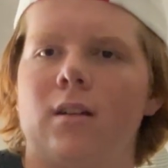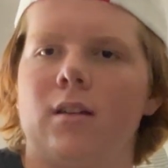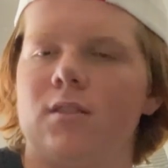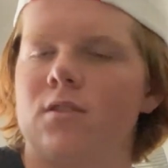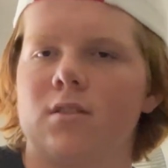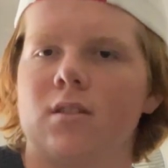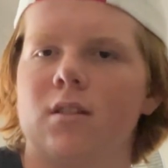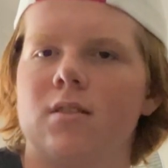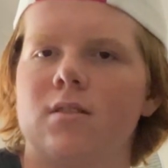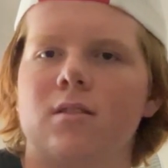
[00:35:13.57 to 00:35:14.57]
it just
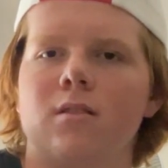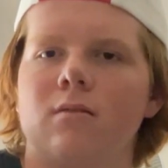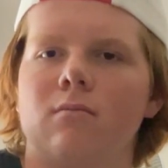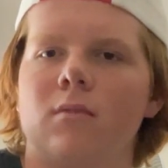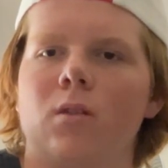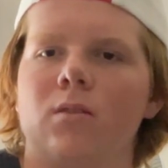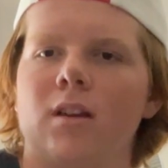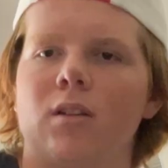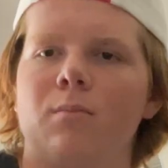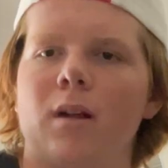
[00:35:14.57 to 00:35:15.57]
gets all
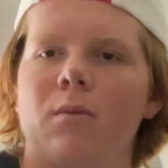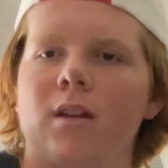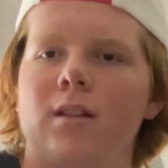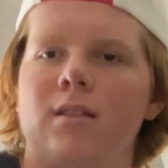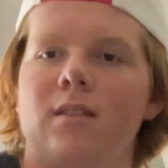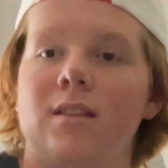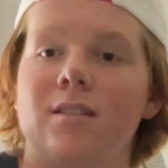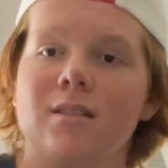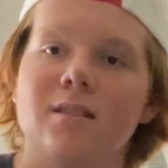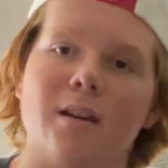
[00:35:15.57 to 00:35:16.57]
tangled. By the way, this
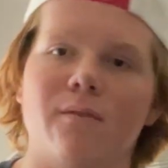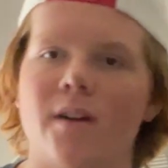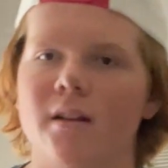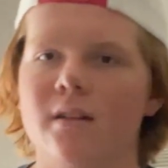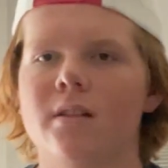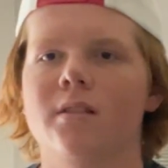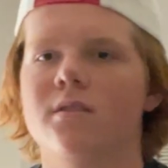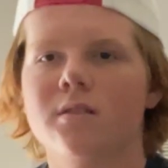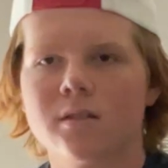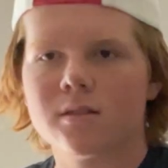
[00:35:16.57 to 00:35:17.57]
is not on fire. It's
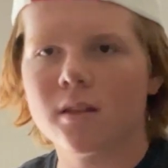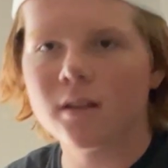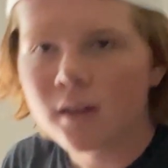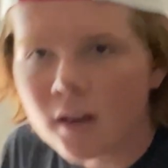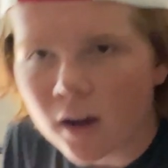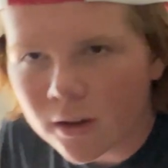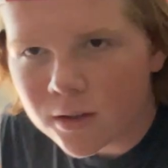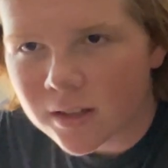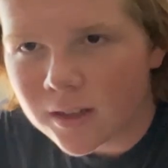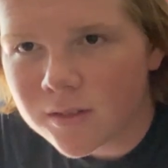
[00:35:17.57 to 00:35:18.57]
just the... Oh, you
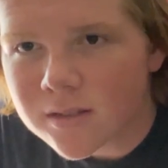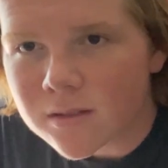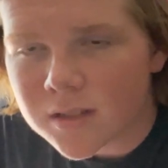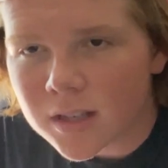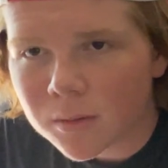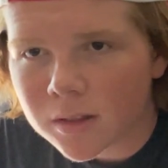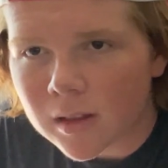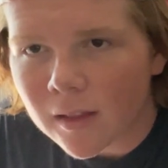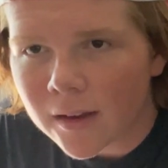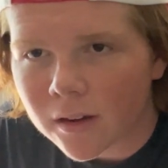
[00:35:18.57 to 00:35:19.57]
can even still see it with the
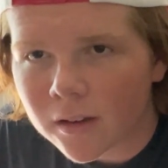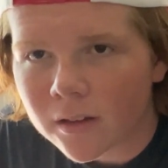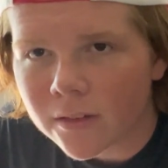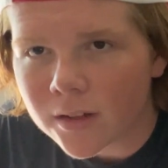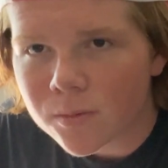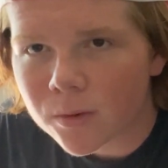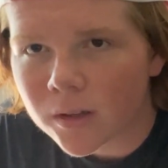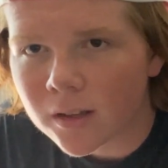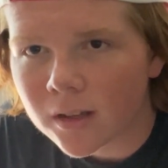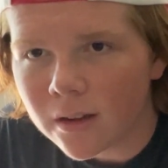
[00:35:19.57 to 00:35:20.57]
light on. Oh, that's pretty neat.